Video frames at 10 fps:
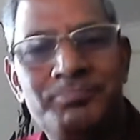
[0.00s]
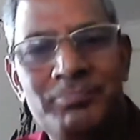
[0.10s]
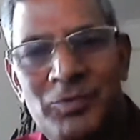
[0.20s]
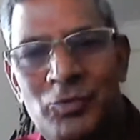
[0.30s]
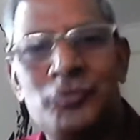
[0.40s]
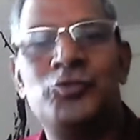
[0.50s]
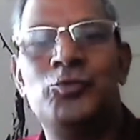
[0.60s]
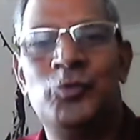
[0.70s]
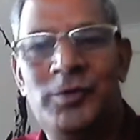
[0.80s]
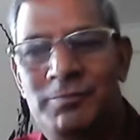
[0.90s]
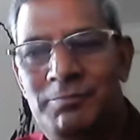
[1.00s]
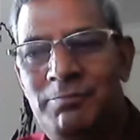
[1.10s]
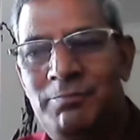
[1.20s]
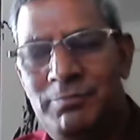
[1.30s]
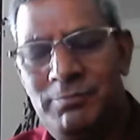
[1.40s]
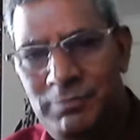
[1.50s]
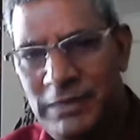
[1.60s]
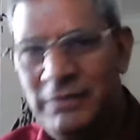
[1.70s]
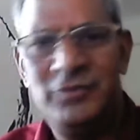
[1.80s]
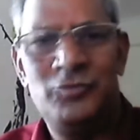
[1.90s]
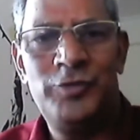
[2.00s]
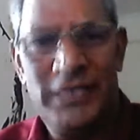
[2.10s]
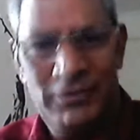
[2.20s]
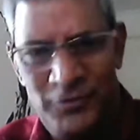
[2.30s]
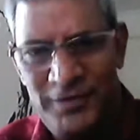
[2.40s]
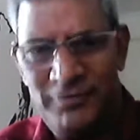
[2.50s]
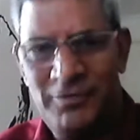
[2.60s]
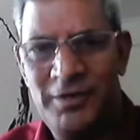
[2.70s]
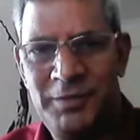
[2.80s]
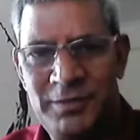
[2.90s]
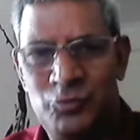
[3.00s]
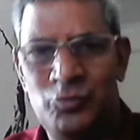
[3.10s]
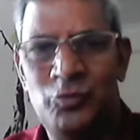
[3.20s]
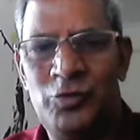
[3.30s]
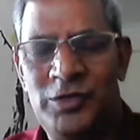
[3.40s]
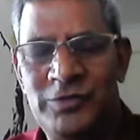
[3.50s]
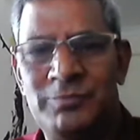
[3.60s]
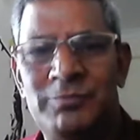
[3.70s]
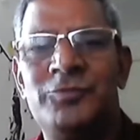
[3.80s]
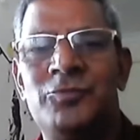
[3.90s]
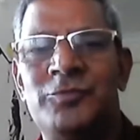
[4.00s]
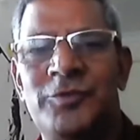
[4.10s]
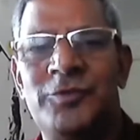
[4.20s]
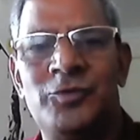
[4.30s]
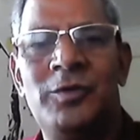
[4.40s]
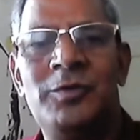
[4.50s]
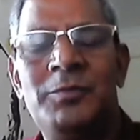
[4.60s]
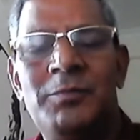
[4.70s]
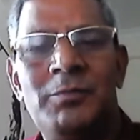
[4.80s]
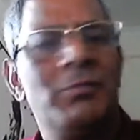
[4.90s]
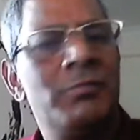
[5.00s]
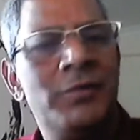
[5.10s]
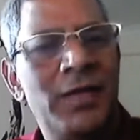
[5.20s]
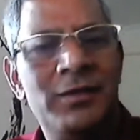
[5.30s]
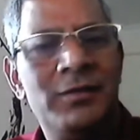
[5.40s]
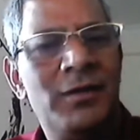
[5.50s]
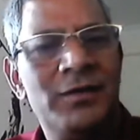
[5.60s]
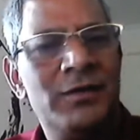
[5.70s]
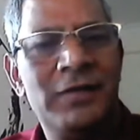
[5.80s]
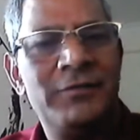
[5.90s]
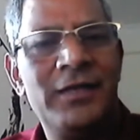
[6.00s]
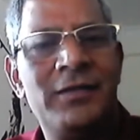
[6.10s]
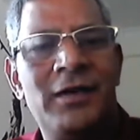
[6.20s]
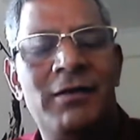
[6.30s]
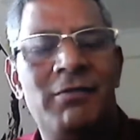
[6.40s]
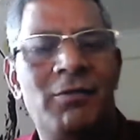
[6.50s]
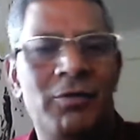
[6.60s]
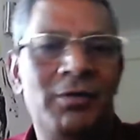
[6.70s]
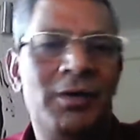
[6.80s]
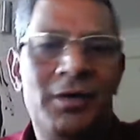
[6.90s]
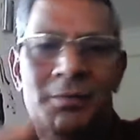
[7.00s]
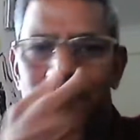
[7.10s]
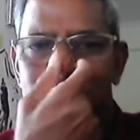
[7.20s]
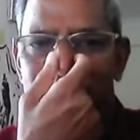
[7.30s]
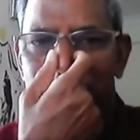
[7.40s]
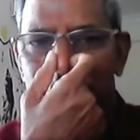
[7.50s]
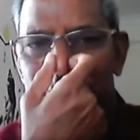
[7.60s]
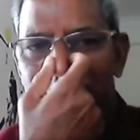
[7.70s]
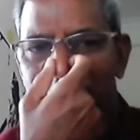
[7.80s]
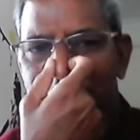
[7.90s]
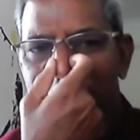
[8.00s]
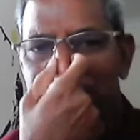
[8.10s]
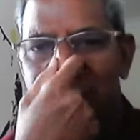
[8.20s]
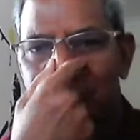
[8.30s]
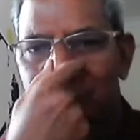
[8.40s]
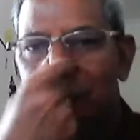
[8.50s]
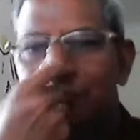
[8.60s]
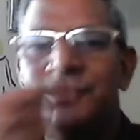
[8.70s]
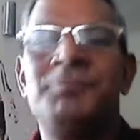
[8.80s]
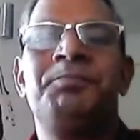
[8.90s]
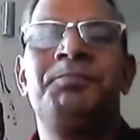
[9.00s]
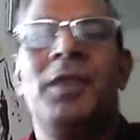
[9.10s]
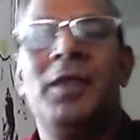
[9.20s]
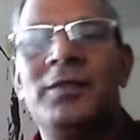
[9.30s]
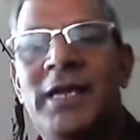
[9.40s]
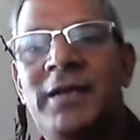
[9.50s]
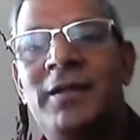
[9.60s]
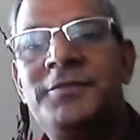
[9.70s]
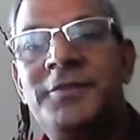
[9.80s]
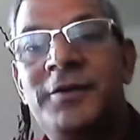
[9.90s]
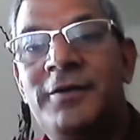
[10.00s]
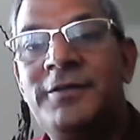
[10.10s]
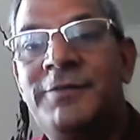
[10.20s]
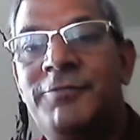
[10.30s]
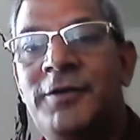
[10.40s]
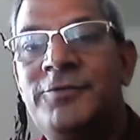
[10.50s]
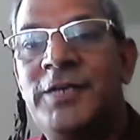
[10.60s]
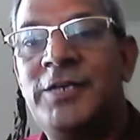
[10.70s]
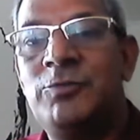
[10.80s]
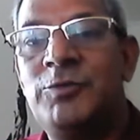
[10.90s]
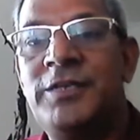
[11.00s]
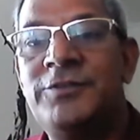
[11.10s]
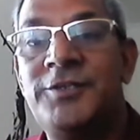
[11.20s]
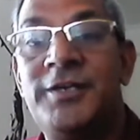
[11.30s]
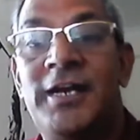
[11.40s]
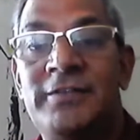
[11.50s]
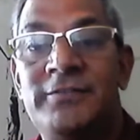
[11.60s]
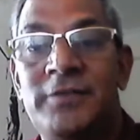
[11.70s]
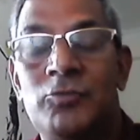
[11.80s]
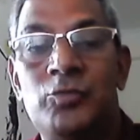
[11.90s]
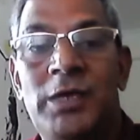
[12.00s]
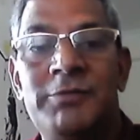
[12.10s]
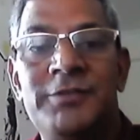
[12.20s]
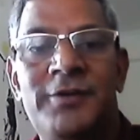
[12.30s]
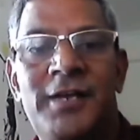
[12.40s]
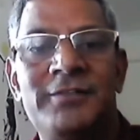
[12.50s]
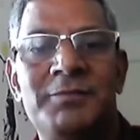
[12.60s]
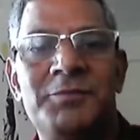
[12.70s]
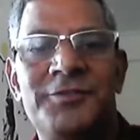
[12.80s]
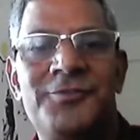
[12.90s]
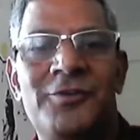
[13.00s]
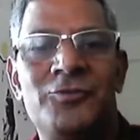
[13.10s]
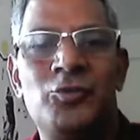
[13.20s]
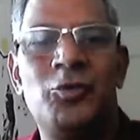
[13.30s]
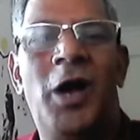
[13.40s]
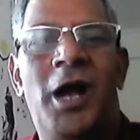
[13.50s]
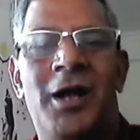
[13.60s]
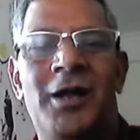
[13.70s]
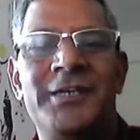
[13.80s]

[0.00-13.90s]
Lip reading: school, including a vernacular medium school, local schools also, I think they are all public schools, medium, English medium schools. Then third, difficult to get over the internalized sounds. We have internalized the mother tongue so hard, it